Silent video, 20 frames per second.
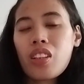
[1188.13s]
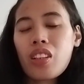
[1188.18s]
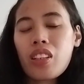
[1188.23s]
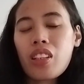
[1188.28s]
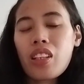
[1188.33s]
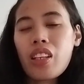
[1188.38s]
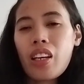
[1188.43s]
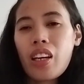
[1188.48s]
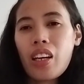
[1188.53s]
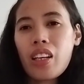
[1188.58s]

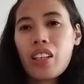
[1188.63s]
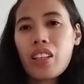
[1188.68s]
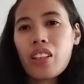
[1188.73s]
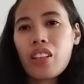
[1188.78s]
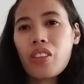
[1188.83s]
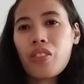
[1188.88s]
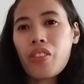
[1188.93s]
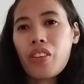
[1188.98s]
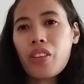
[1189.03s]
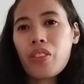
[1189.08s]
Yeah,
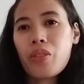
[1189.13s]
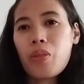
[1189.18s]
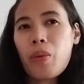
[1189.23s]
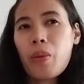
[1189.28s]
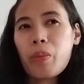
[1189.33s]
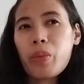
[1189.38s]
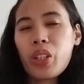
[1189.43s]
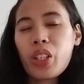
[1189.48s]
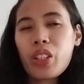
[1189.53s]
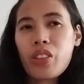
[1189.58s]
if I
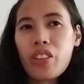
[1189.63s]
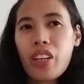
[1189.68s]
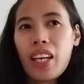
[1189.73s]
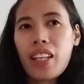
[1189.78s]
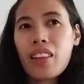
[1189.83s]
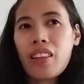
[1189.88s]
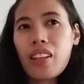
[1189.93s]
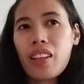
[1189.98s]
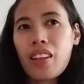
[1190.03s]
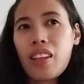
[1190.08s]
remember it right.
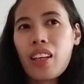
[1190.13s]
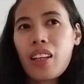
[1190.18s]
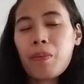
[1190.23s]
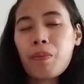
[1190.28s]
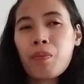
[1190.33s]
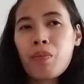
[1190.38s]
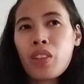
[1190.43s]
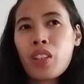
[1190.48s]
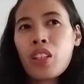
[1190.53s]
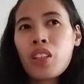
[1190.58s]
And then
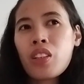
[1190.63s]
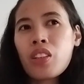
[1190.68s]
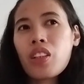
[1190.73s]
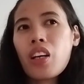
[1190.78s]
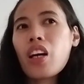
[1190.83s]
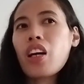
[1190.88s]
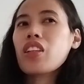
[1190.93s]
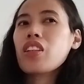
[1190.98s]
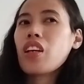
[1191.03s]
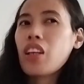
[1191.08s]

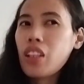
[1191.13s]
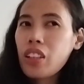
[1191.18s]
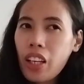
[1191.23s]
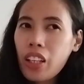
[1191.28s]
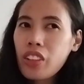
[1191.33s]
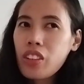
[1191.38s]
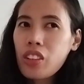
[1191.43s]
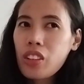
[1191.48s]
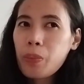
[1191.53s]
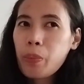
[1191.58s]

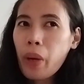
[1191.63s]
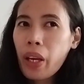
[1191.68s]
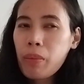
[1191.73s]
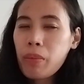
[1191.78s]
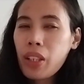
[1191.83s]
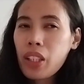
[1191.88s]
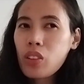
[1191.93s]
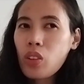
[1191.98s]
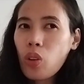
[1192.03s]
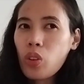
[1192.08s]
another
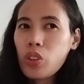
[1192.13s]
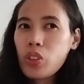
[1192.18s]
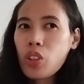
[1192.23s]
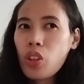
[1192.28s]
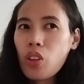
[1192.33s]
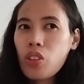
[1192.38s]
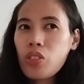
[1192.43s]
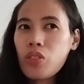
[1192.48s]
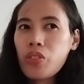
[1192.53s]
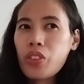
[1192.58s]
payment
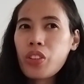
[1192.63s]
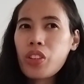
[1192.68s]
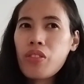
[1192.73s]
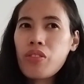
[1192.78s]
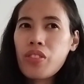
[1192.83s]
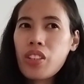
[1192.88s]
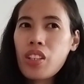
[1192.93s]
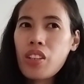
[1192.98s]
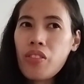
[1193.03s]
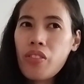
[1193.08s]
also for the
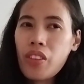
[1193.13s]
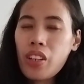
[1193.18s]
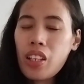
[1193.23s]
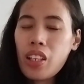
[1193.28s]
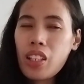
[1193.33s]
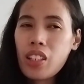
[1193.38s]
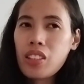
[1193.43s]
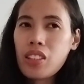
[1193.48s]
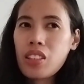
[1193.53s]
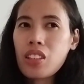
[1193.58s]

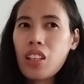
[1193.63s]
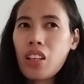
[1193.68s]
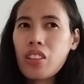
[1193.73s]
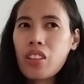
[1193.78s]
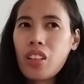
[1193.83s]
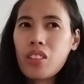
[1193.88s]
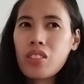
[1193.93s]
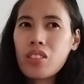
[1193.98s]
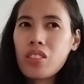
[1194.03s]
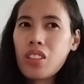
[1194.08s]
VFS
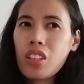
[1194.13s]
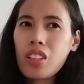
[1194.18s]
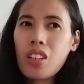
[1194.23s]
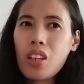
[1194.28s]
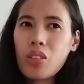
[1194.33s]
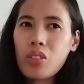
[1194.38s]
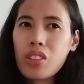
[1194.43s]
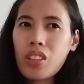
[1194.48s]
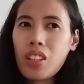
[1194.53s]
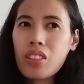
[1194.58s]
around
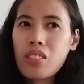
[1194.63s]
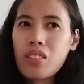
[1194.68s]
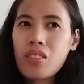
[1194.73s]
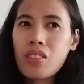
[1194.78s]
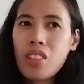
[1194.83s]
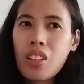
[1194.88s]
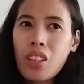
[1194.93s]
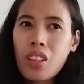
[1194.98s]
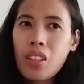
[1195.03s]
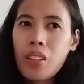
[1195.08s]
3,000
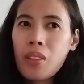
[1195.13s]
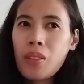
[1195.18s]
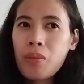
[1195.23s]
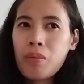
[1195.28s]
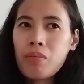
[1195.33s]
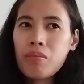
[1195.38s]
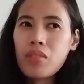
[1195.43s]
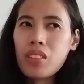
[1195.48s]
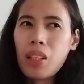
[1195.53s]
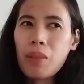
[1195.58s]

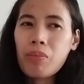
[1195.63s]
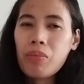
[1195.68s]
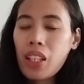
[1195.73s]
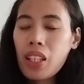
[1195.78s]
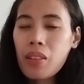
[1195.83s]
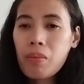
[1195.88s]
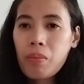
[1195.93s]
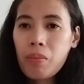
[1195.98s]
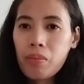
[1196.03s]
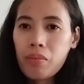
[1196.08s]
something.
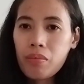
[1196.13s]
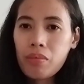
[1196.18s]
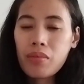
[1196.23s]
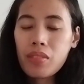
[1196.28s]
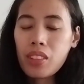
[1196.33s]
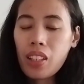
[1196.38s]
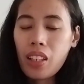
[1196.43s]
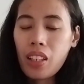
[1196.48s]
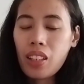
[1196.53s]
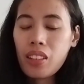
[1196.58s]

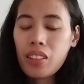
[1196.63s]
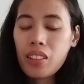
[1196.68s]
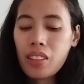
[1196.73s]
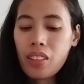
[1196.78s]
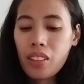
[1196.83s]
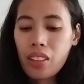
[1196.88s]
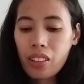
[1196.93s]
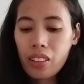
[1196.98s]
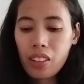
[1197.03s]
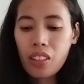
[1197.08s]
Yeah.
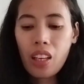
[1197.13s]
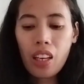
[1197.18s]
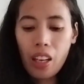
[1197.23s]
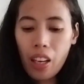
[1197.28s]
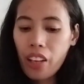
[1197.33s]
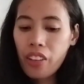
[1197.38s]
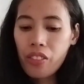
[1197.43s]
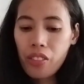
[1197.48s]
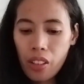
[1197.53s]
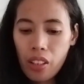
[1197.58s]

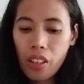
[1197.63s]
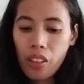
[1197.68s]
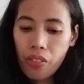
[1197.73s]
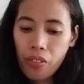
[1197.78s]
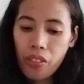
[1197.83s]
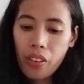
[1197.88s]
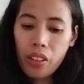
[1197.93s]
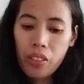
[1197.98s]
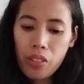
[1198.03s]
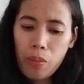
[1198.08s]
I if
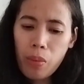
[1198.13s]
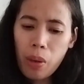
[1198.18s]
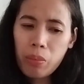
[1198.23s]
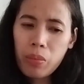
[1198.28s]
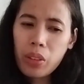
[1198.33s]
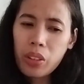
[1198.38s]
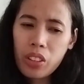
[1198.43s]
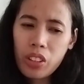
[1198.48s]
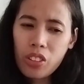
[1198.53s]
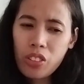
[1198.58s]
I
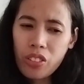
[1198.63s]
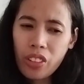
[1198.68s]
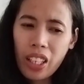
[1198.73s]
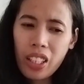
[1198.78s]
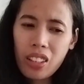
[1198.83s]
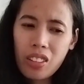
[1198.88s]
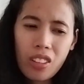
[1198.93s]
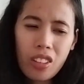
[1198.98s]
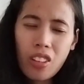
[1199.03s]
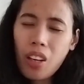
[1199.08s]
remembered it right,
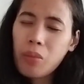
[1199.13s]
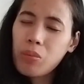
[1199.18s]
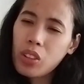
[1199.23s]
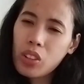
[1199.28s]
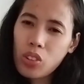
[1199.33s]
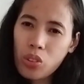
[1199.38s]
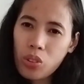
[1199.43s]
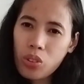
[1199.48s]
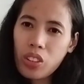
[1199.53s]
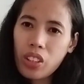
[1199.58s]
or I'm not
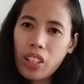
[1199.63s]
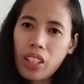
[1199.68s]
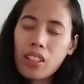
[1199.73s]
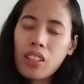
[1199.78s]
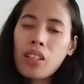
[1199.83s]
sure yet.